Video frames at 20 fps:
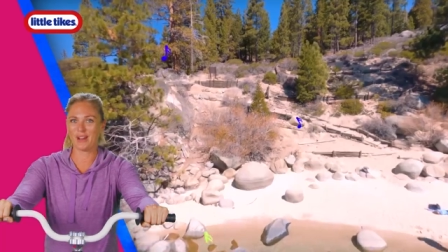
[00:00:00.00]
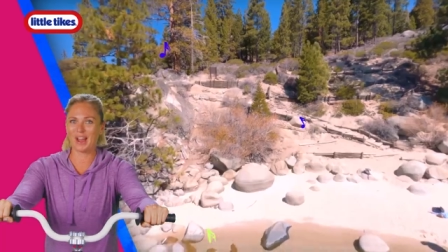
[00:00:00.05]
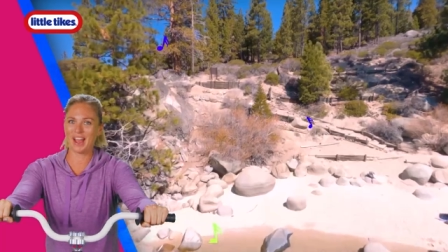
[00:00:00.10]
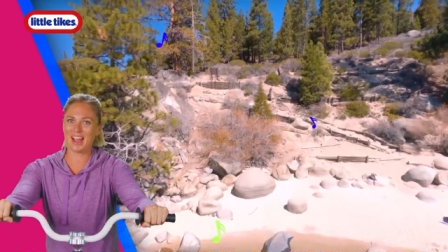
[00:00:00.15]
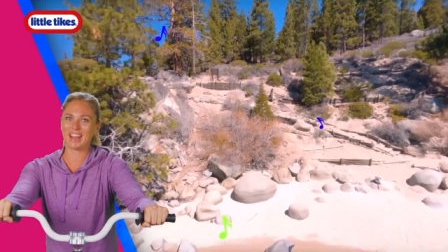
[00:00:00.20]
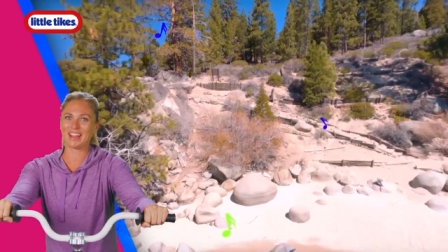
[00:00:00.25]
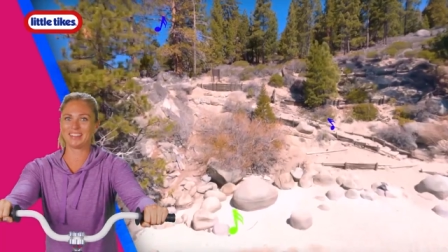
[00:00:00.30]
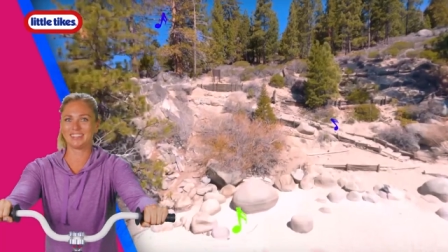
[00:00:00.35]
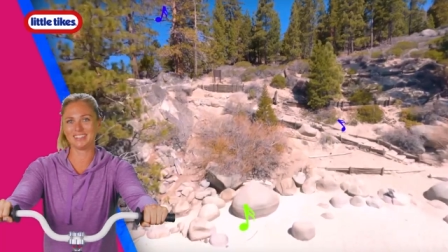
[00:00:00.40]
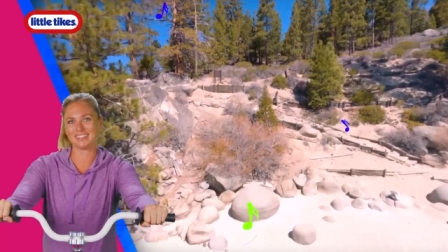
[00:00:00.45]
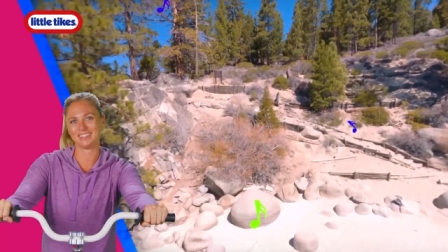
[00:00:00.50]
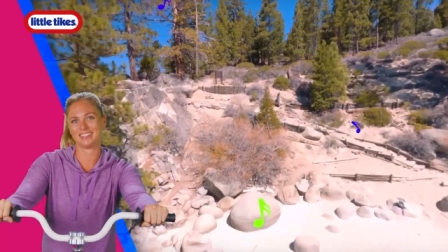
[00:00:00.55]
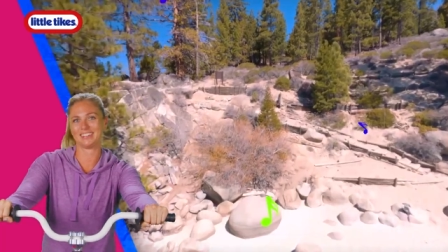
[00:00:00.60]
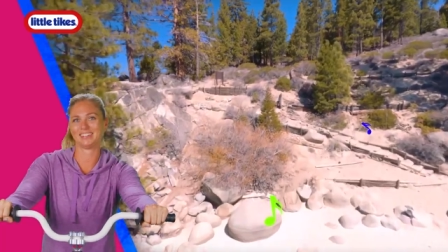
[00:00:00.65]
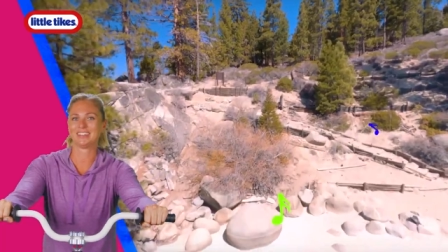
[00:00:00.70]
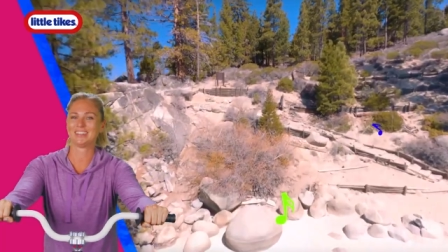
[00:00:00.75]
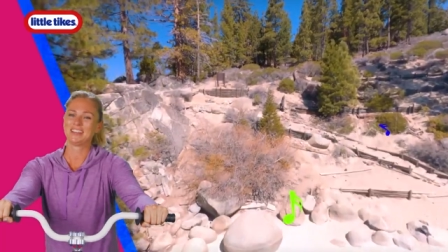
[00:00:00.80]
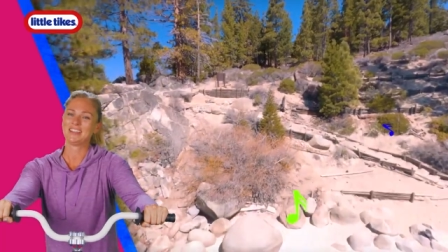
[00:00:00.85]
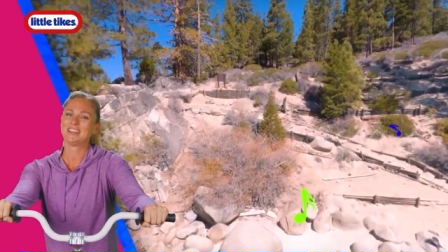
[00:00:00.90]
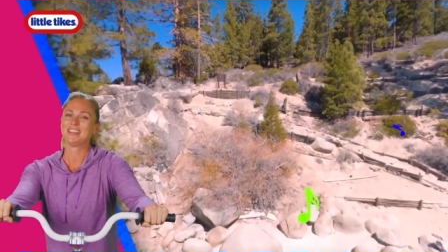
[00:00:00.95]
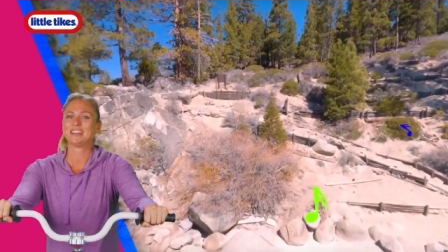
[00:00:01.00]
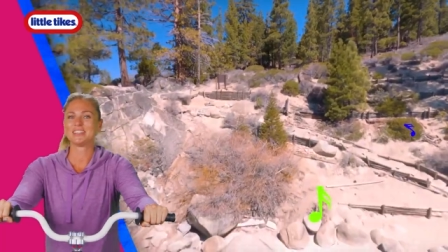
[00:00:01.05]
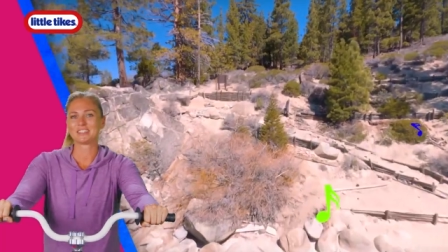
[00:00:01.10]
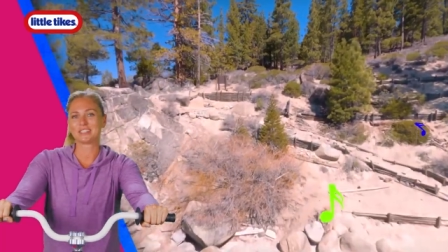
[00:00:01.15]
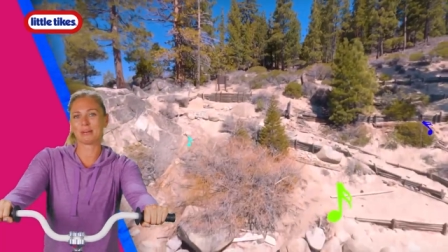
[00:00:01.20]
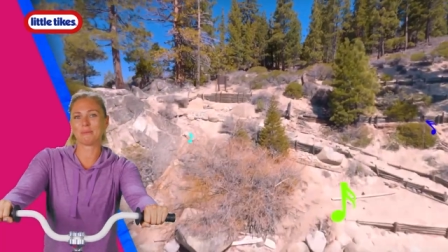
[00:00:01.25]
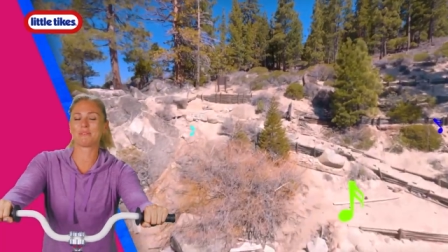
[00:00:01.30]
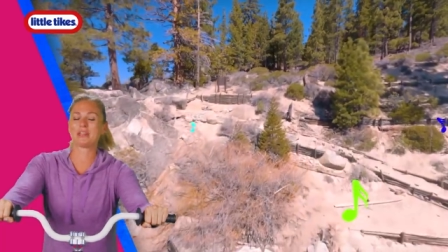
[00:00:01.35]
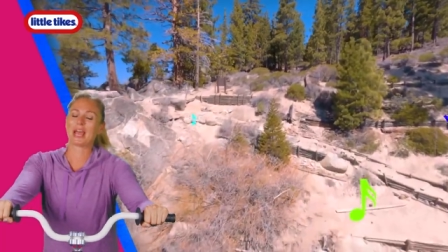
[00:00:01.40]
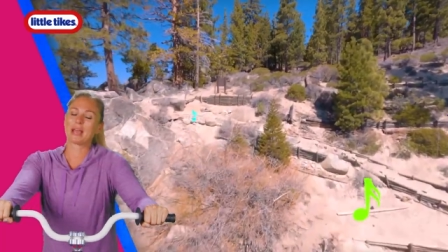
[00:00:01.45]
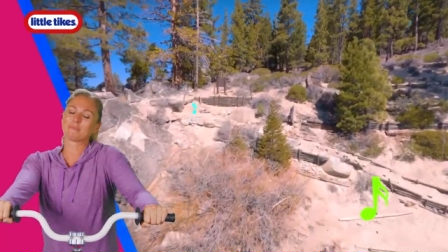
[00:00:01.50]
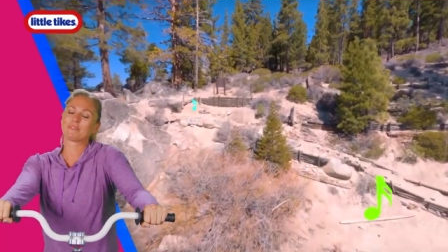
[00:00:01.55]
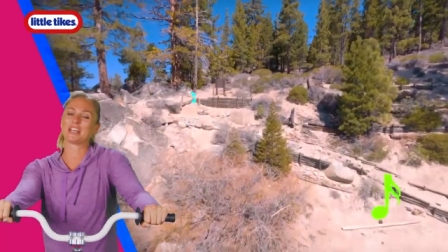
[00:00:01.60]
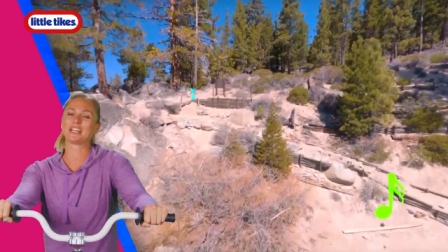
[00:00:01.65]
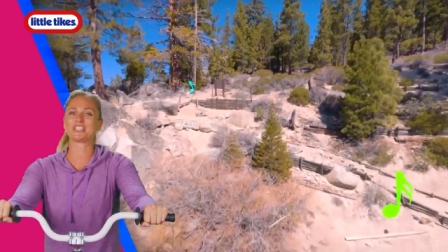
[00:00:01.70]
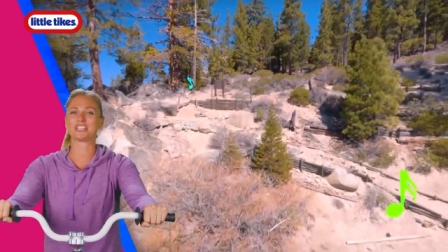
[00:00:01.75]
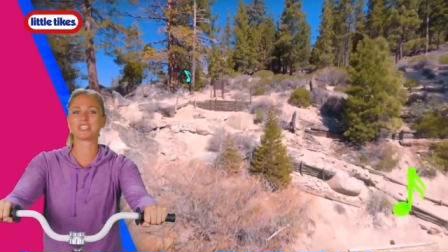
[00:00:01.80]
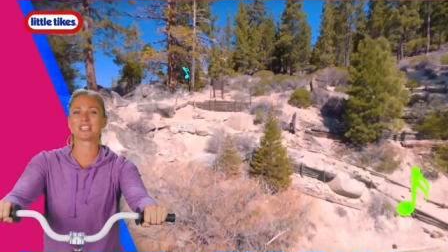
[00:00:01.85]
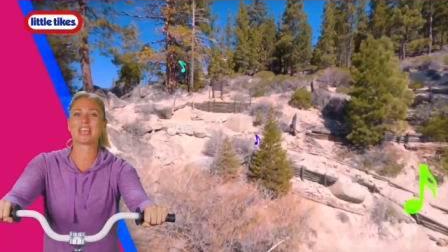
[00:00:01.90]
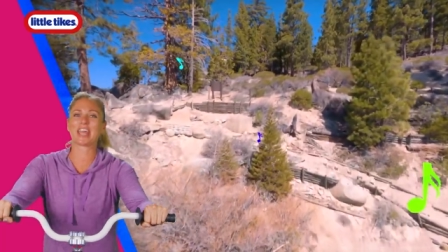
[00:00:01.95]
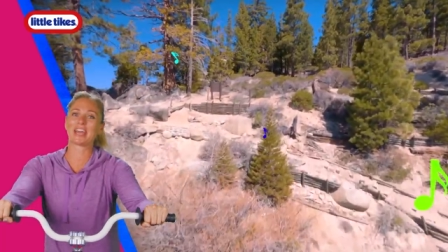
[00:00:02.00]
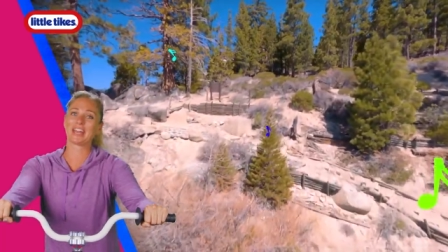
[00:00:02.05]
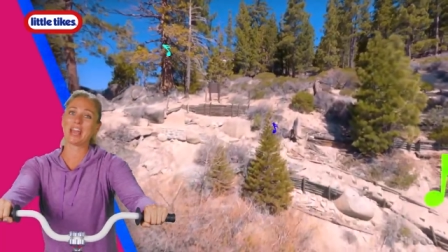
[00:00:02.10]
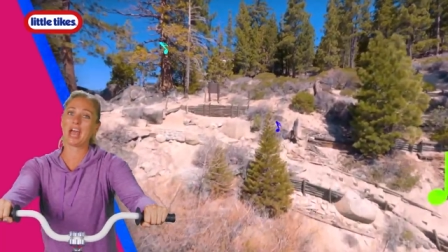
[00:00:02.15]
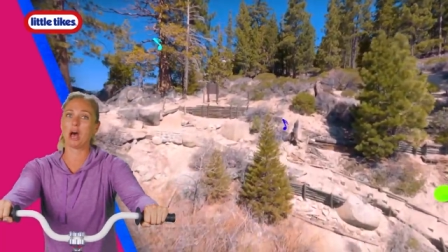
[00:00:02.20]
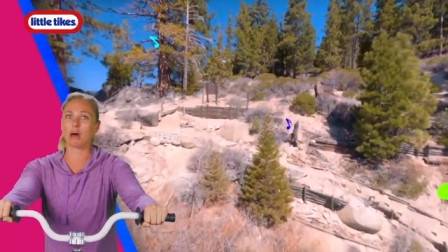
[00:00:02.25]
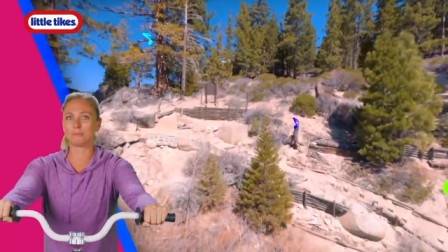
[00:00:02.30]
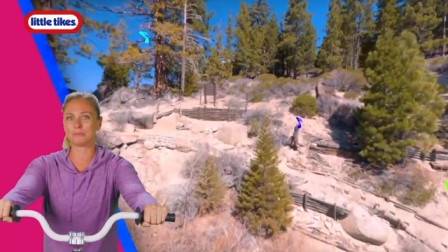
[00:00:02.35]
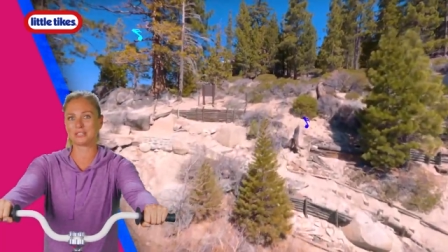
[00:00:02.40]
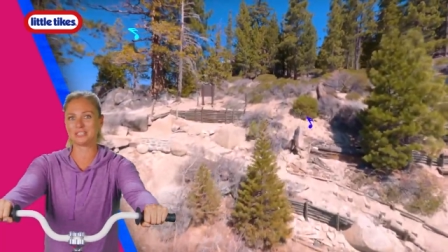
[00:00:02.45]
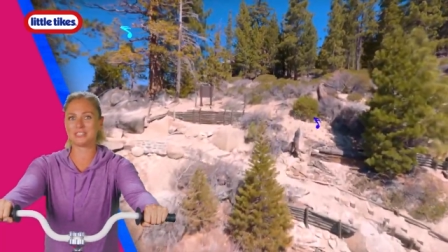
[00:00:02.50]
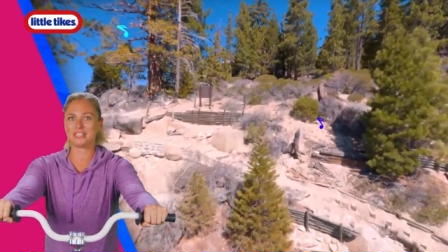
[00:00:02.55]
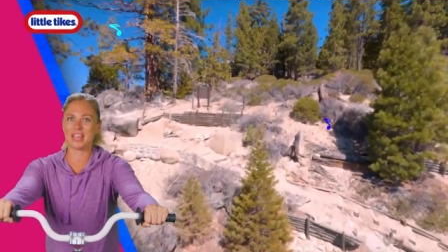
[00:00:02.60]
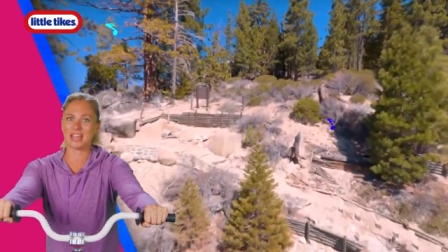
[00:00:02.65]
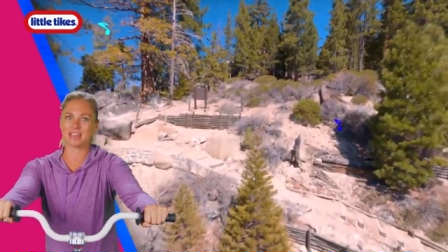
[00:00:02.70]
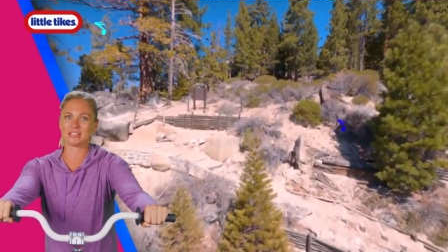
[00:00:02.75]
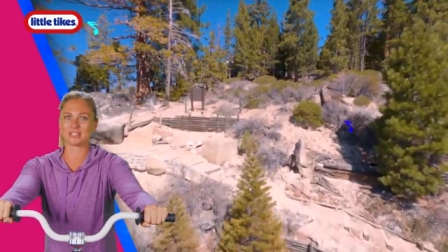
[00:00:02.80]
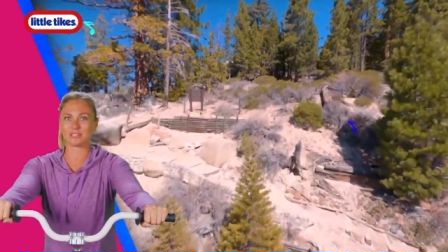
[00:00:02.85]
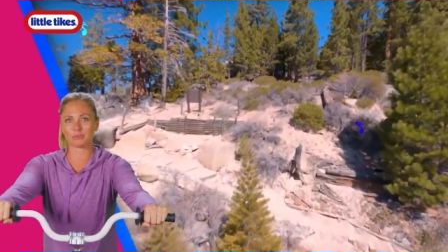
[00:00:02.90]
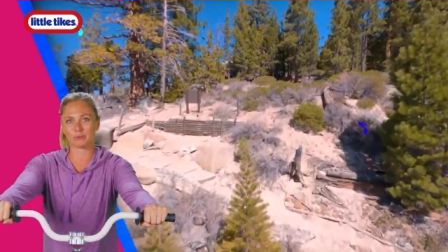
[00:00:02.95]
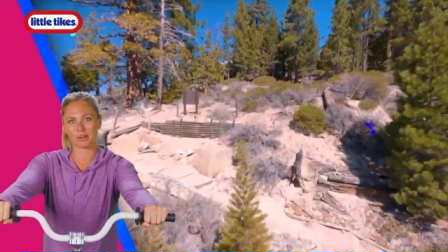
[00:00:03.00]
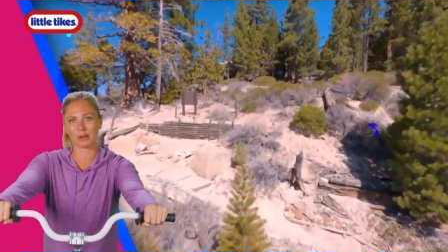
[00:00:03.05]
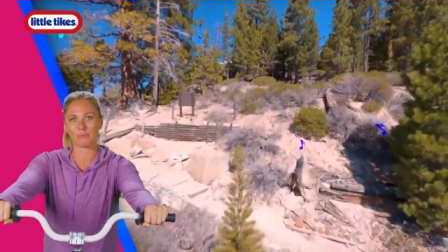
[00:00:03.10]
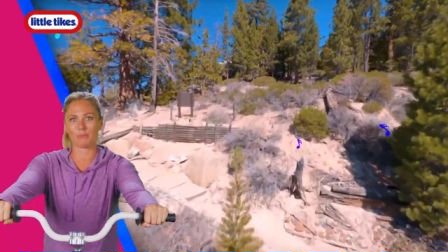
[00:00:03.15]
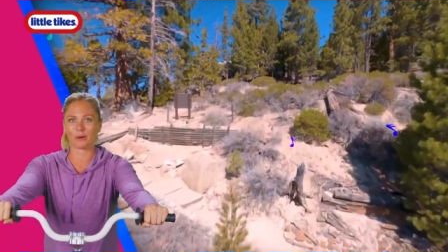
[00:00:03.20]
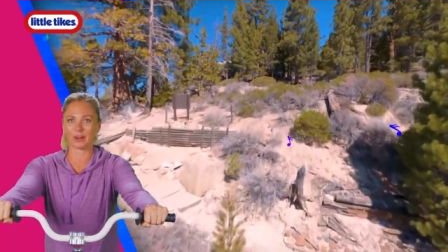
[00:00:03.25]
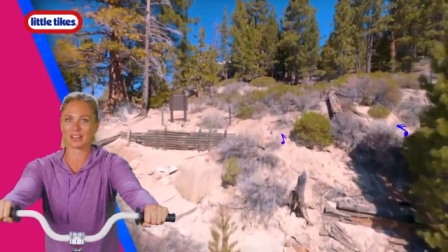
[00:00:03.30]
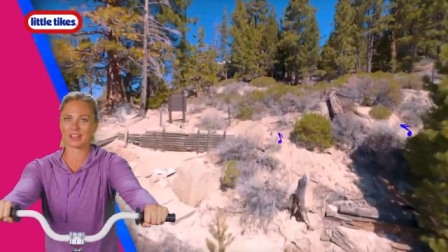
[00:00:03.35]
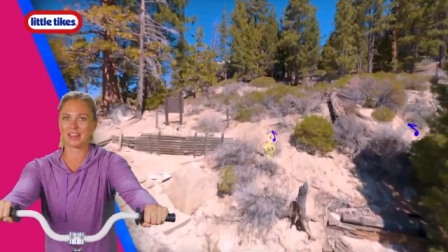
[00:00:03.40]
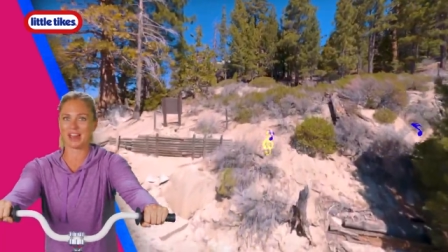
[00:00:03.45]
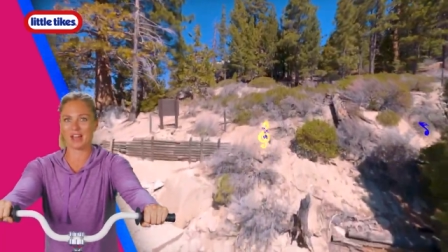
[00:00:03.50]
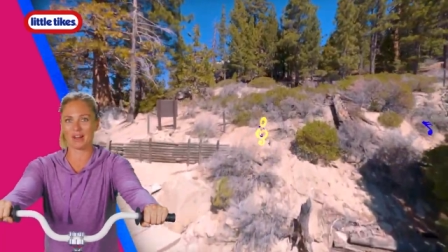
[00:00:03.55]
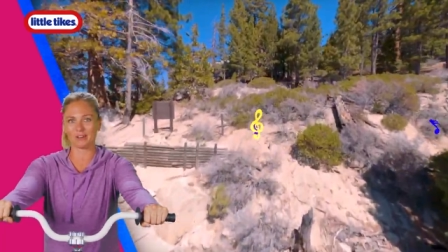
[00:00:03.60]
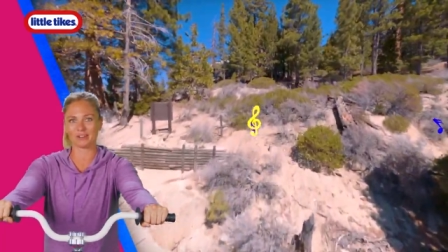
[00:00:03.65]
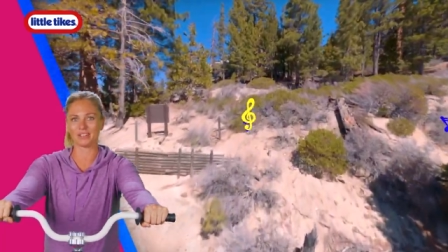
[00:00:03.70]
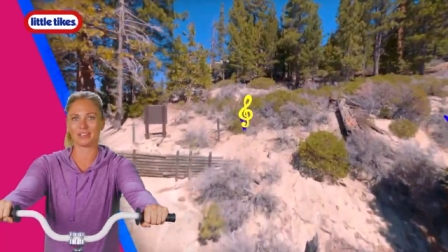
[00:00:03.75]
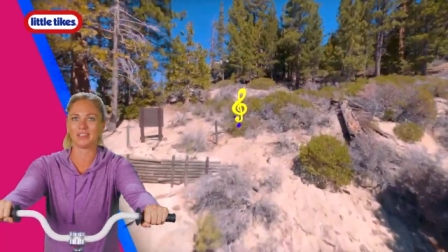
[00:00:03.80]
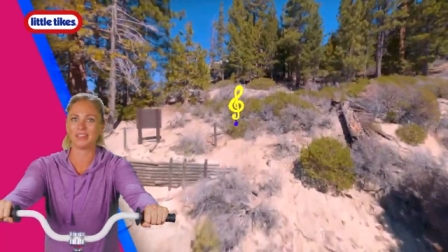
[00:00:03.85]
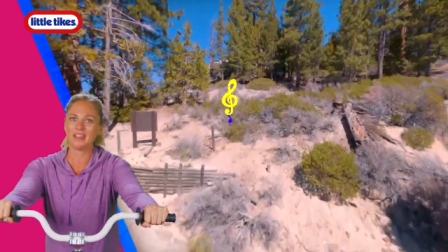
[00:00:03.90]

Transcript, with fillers: right. Sometimes I just can't help to dance when I'm working out.